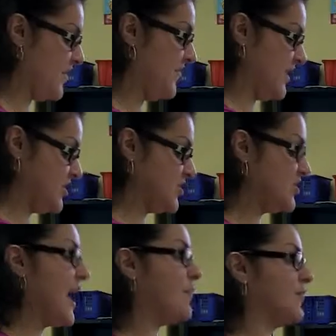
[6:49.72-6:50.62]
to finish this
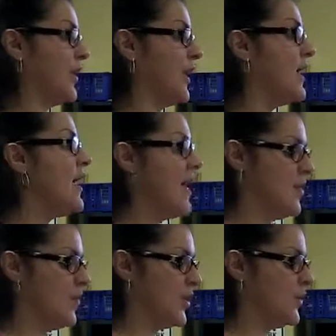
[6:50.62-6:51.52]
chapter and
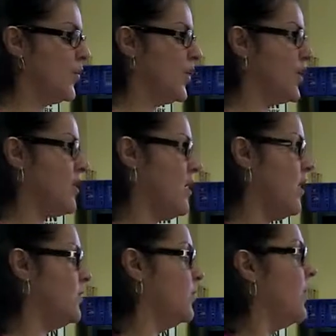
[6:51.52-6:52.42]
then we're going to work
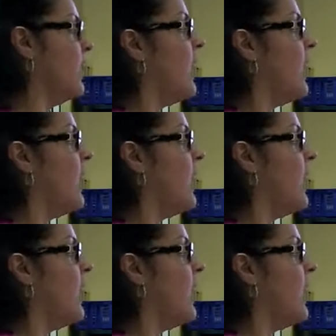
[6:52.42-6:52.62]
on what